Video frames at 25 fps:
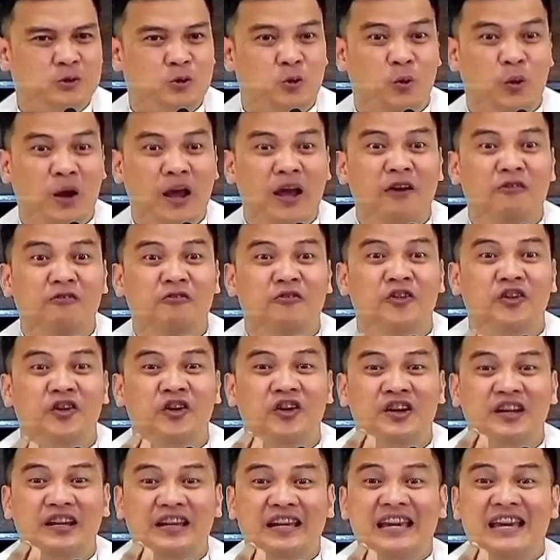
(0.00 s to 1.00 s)

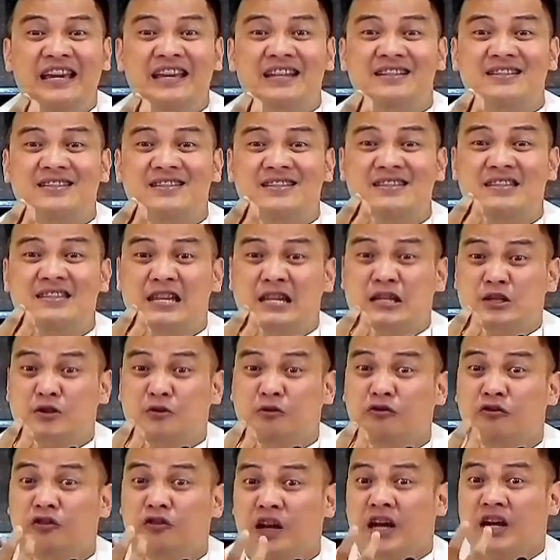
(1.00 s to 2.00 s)
whoever eats
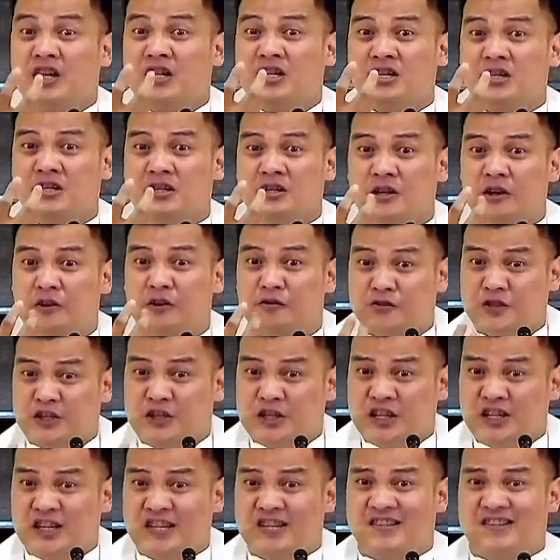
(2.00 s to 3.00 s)
this flesh of
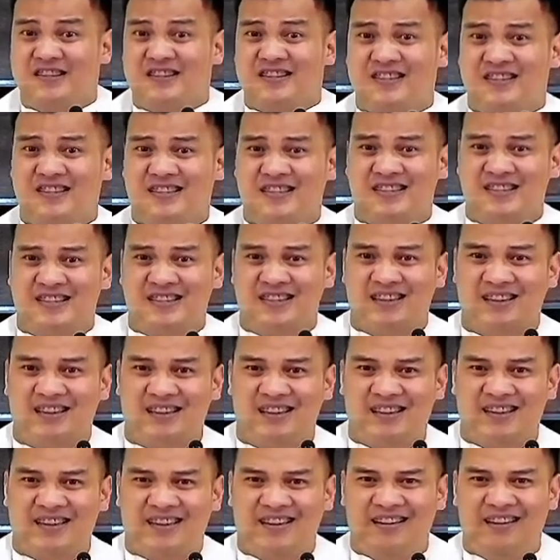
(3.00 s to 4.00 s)
Jesus,
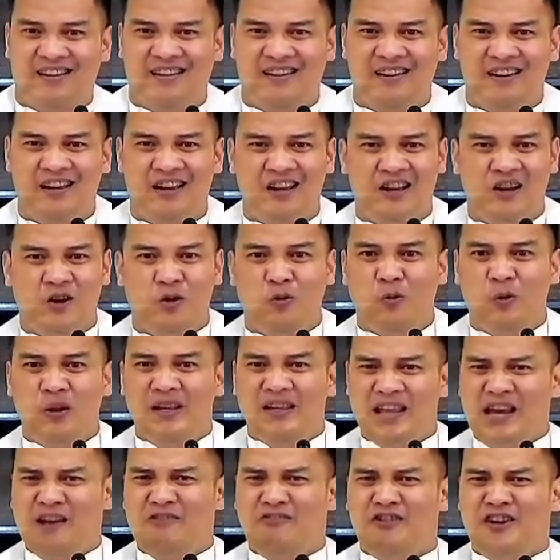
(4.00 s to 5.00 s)

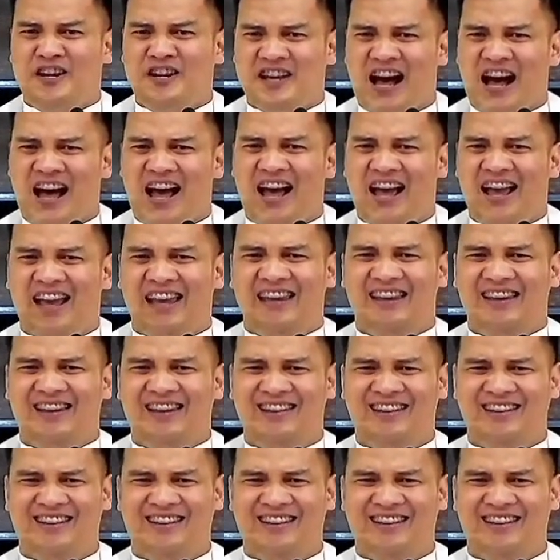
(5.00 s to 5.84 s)
will never die.